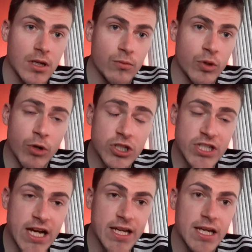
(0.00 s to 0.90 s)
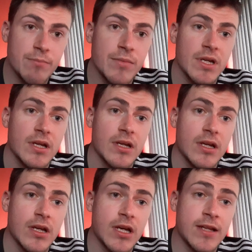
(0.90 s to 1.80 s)
We won't sack him
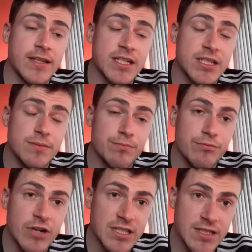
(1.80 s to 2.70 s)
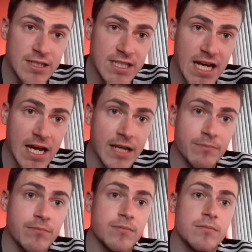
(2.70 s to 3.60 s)
at this present
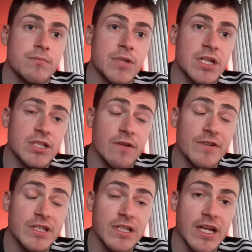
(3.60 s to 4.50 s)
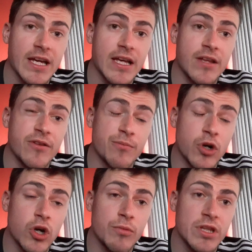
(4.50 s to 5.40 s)
time because obviously at the
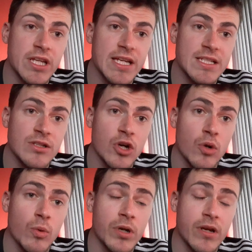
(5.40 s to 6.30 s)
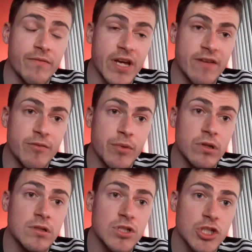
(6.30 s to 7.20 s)
moment there is no one
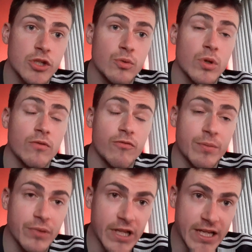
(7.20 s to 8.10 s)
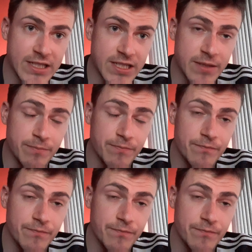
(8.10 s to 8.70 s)
available to replace him.